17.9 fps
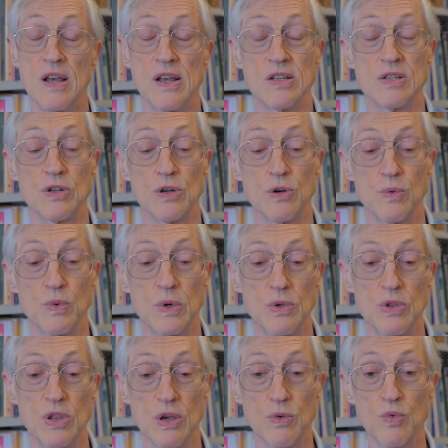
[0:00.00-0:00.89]
So
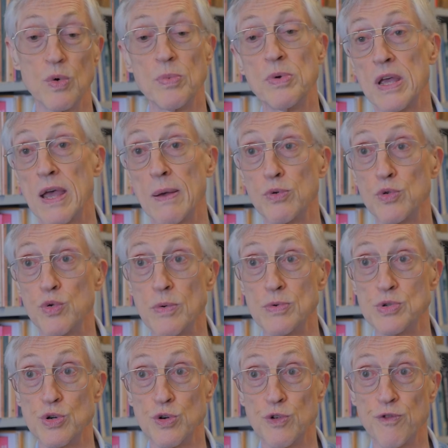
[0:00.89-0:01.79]
we think we'll be able to
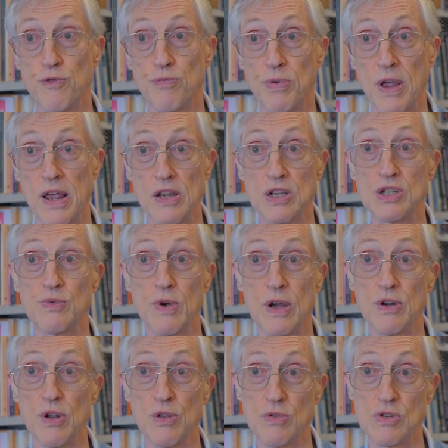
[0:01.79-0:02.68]
observe planets
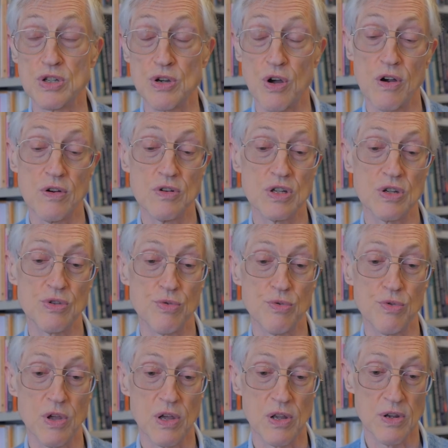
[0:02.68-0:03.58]
around other stars
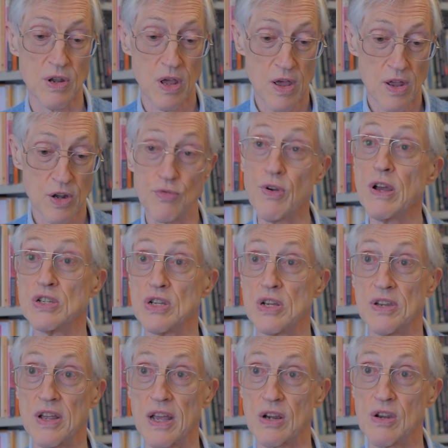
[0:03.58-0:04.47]
through the
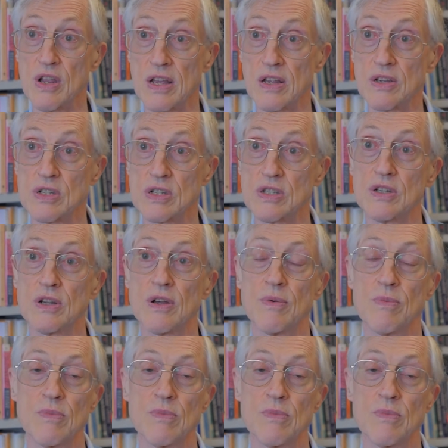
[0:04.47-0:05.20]
transit techniques.